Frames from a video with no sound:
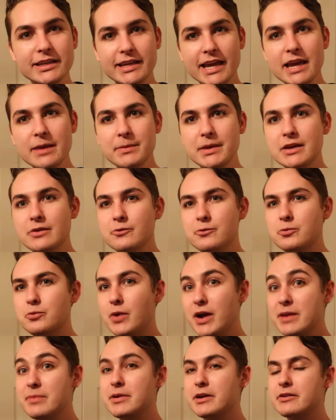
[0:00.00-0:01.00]
the gaming
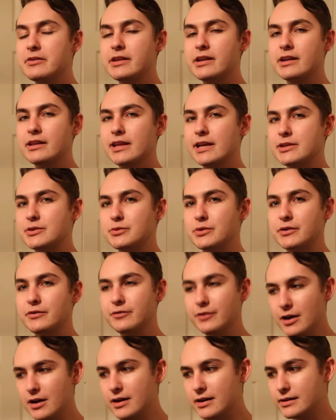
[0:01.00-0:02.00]
way better than I like doing
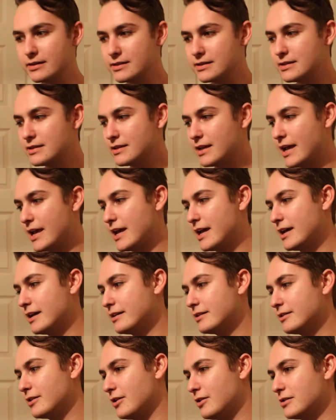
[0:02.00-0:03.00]
vlogs,
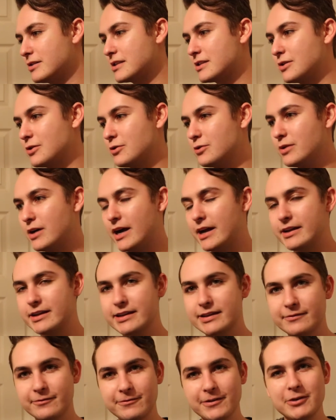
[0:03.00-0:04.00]
and also I
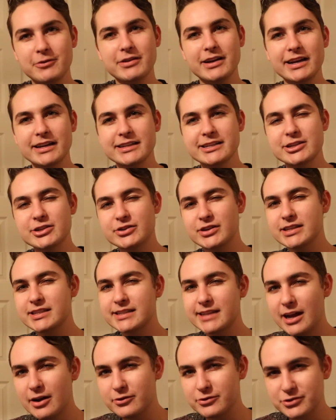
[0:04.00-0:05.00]
felt kind of
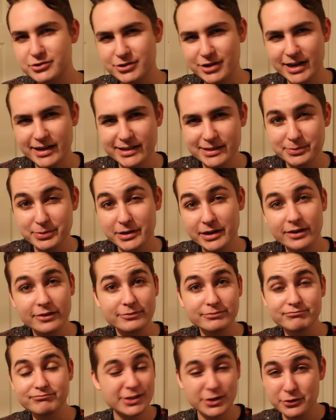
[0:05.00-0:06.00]
stressed out trying to put
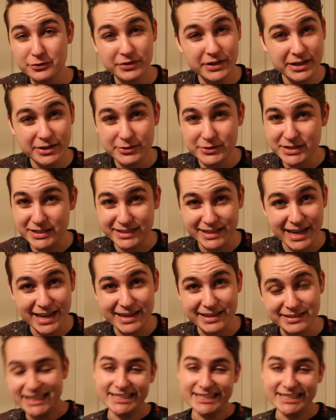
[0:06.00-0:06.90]
out two videos a day.